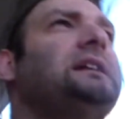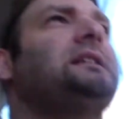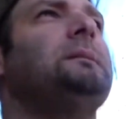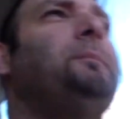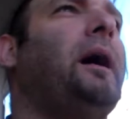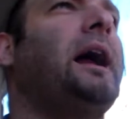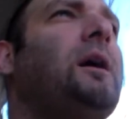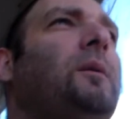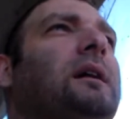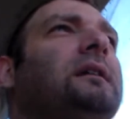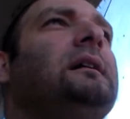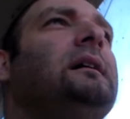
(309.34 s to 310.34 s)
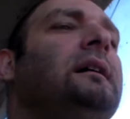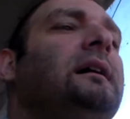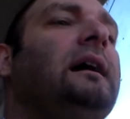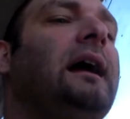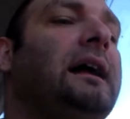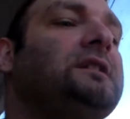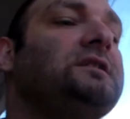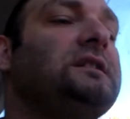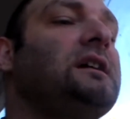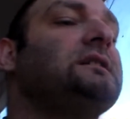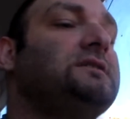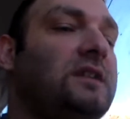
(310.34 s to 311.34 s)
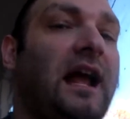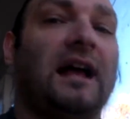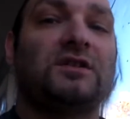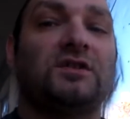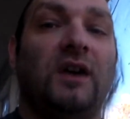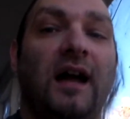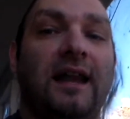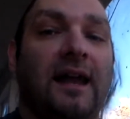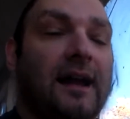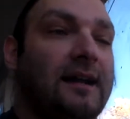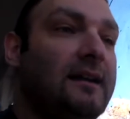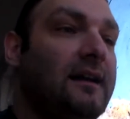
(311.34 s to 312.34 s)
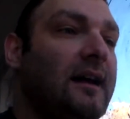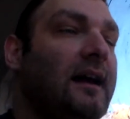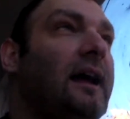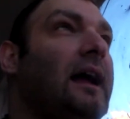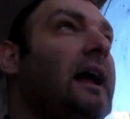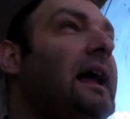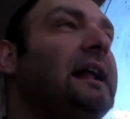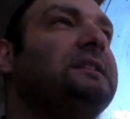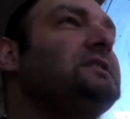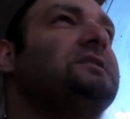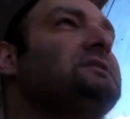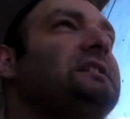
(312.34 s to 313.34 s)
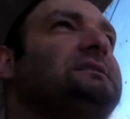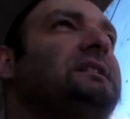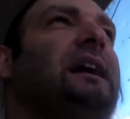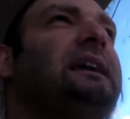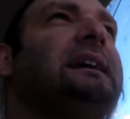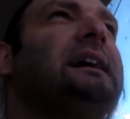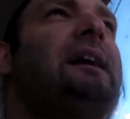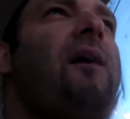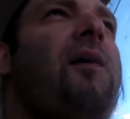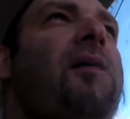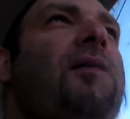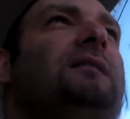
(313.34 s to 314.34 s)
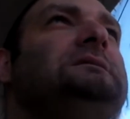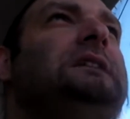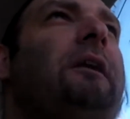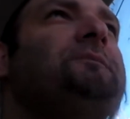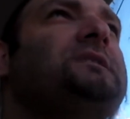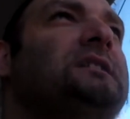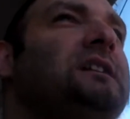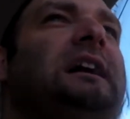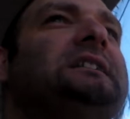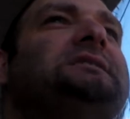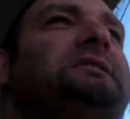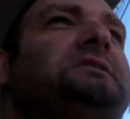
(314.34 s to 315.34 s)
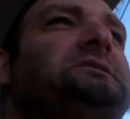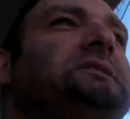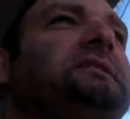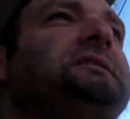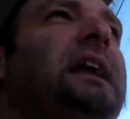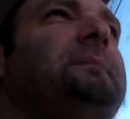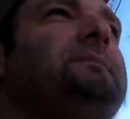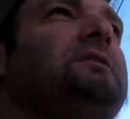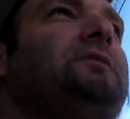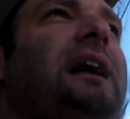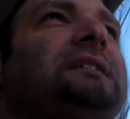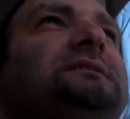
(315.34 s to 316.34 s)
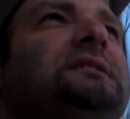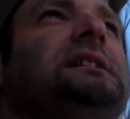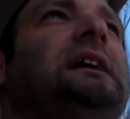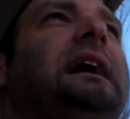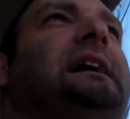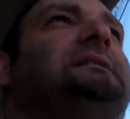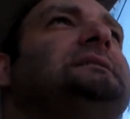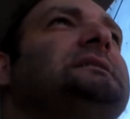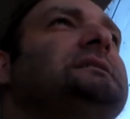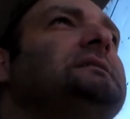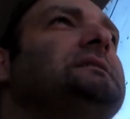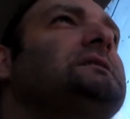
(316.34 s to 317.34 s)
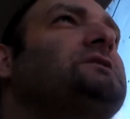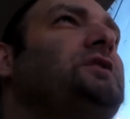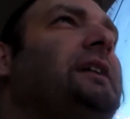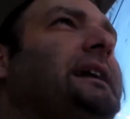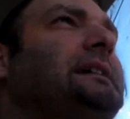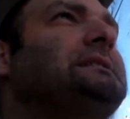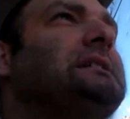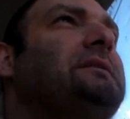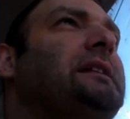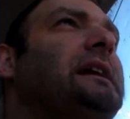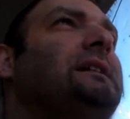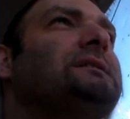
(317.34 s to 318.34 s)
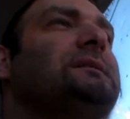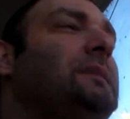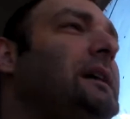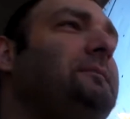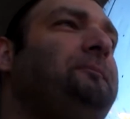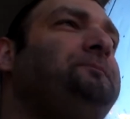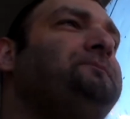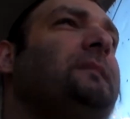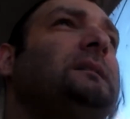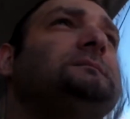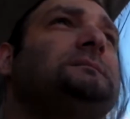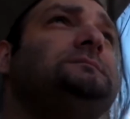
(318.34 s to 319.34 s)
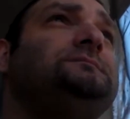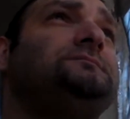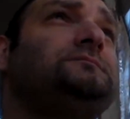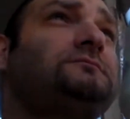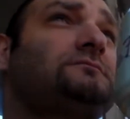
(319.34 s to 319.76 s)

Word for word: ended up buying one, and she does. She has tried it, and she just doesn't like it. It's just not the same. The raster lines and the screens and everything else. I'm like, see, here's the thing though,